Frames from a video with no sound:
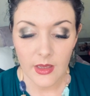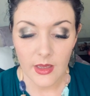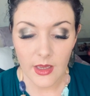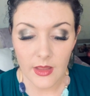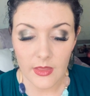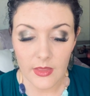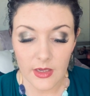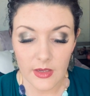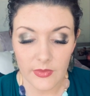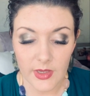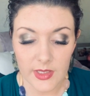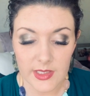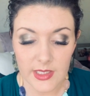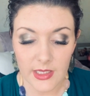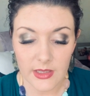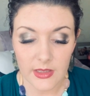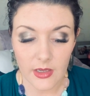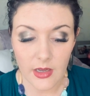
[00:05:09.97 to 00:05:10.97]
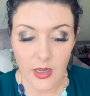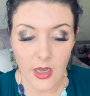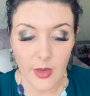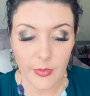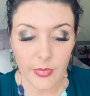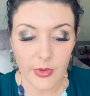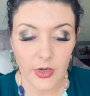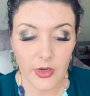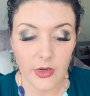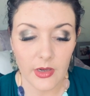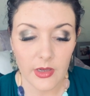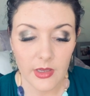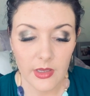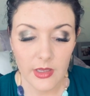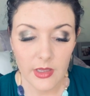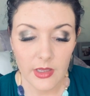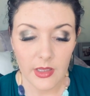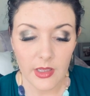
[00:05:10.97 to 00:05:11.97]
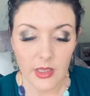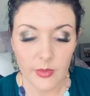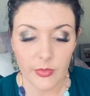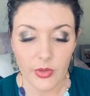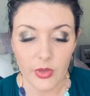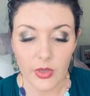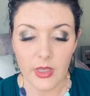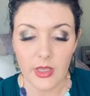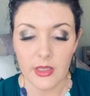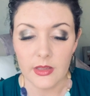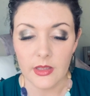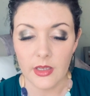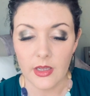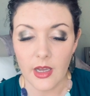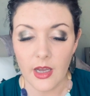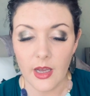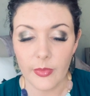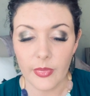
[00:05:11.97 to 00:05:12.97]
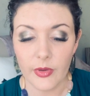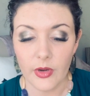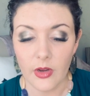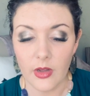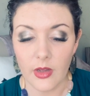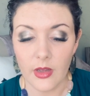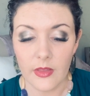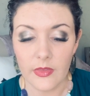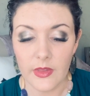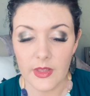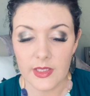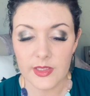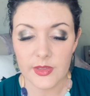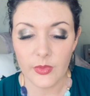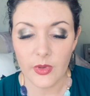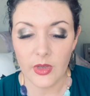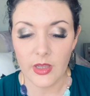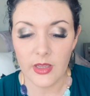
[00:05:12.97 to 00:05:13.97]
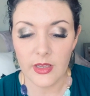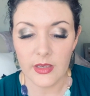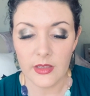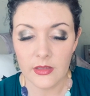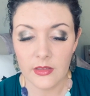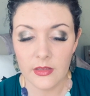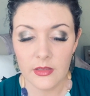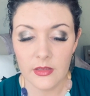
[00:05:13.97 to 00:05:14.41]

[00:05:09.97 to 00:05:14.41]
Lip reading: And then if I take the copper and put the copper on this one,